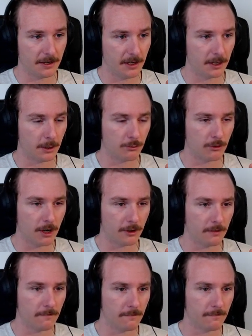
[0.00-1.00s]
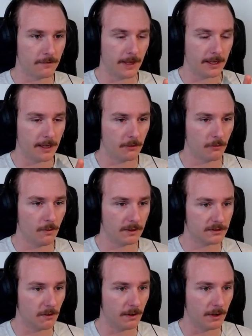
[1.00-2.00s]
on a broad overview, like kind of what's
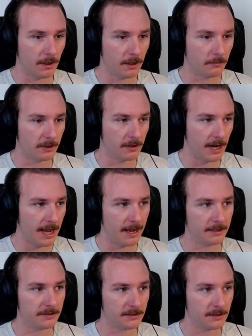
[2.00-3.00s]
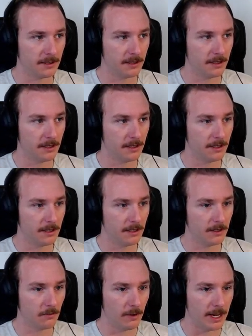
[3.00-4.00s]
going on with your ads
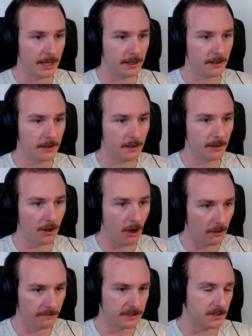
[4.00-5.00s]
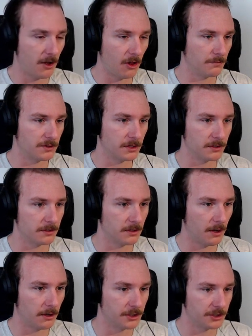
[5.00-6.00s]
when all these columns
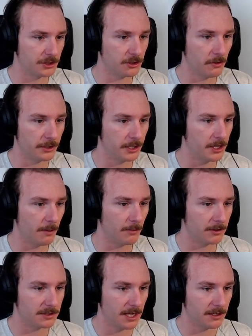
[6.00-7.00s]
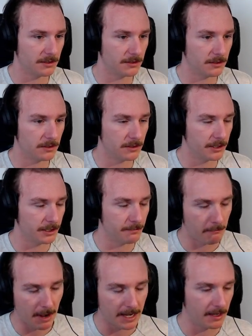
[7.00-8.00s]
are just showing you numbers that
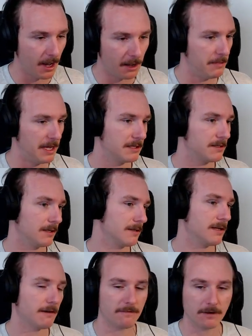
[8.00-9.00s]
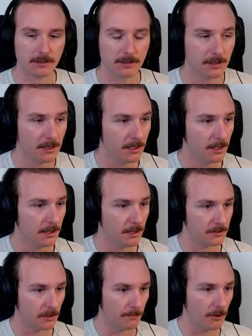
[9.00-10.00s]
might not make sense at first.
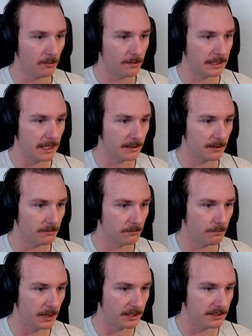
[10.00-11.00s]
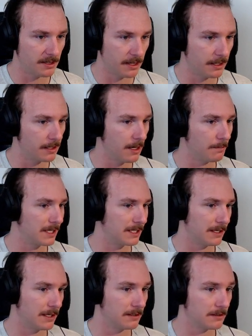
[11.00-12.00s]
So I'm hoping that by setting it up like
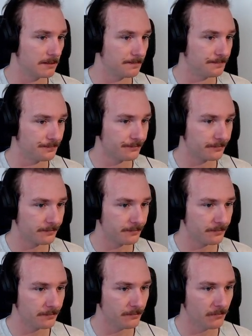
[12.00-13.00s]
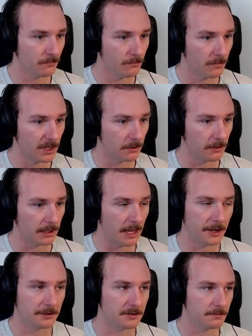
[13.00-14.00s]
this, it'll allow
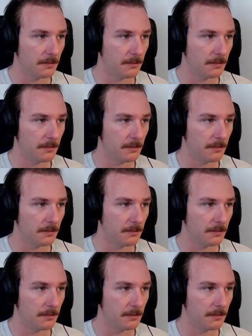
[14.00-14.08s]
you to